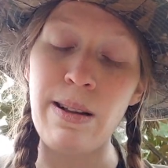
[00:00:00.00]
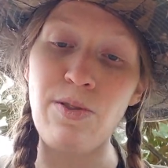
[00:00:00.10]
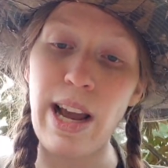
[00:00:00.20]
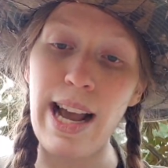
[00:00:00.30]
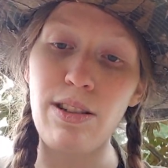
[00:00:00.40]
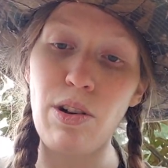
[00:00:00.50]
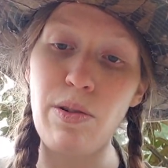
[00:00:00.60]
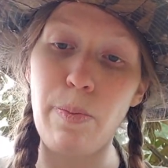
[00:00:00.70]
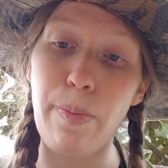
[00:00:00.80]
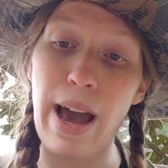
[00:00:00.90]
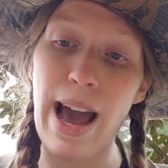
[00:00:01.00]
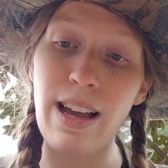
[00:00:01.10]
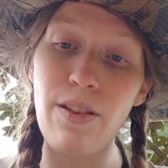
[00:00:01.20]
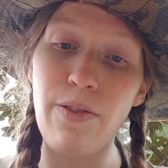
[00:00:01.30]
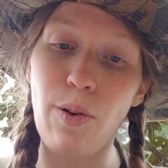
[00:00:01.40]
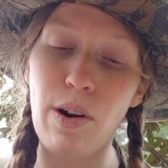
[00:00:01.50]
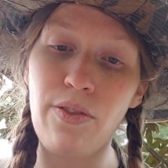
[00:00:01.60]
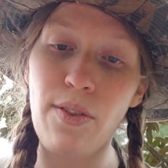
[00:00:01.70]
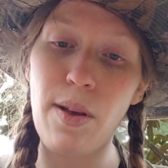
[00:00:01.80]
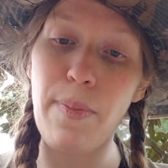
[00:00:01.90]
Jack looked back and forth
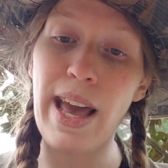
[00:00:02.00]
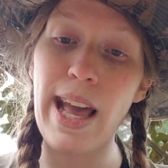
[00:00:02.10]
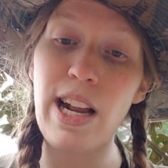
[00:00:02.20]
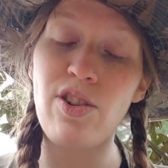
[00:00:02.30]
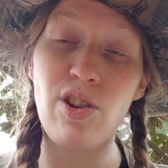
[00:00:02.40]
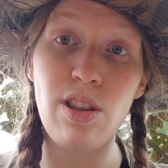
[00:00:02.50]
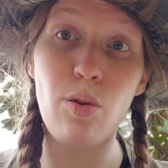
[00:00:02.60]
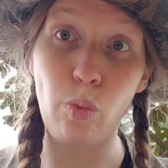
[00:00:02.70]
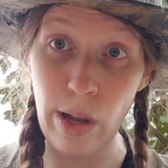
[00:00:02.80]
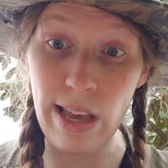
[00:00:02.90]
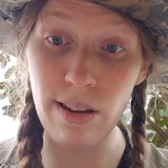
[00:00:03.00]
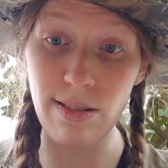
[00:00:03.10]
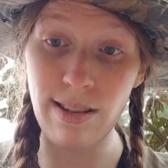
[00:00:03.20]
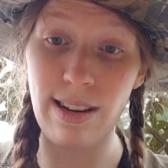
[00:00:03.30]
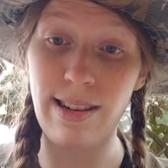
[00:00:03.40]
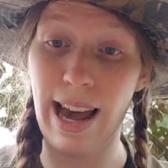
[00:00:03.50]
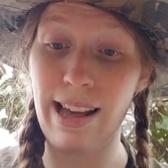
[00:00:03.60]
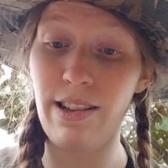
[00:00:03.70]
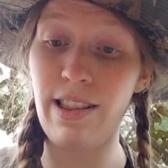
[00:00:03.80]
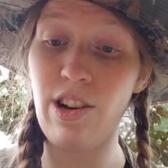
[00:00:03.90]
from the page to the real
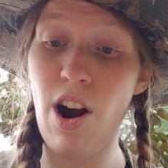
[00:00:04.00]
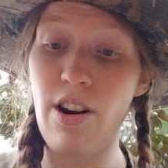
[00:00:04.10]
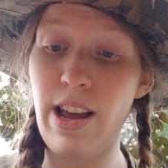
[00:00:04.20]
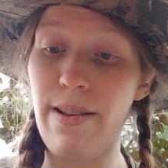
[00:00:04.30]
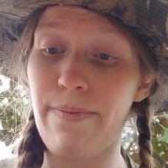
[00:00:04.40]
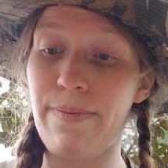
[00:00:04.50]
sundial in the garden.